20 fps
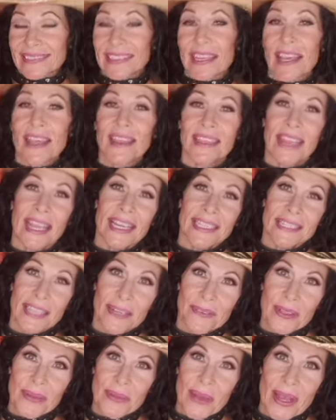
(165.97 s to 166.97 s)
Thanks,
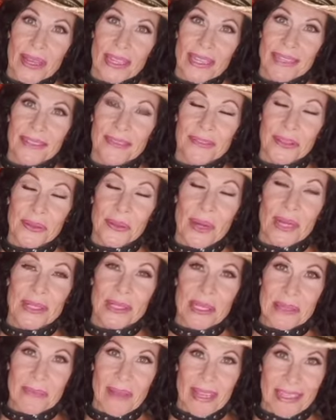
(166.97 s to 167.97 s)
everybody, for
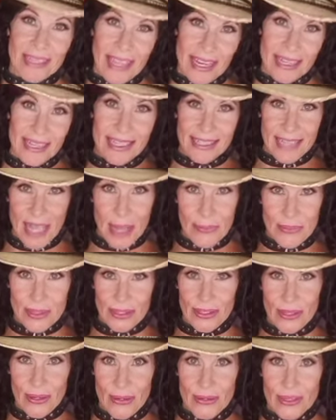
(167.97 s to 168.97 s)
watching my latest
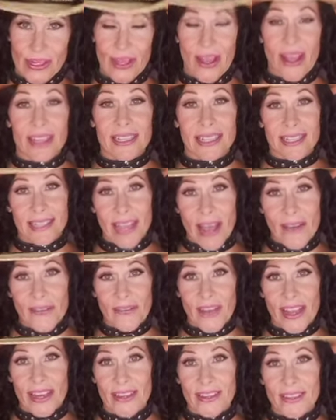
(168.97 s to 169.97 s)
episode on
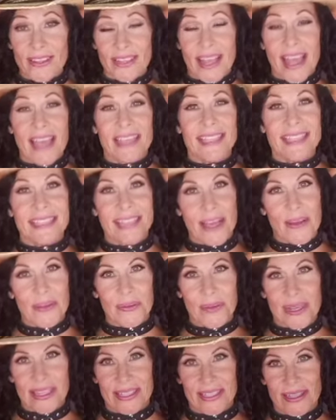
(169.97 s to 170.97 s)
Sapphire's
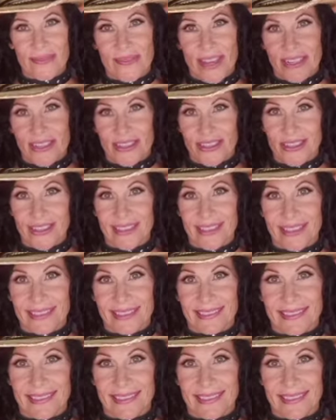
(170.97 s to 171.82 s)
Southwest Adventures.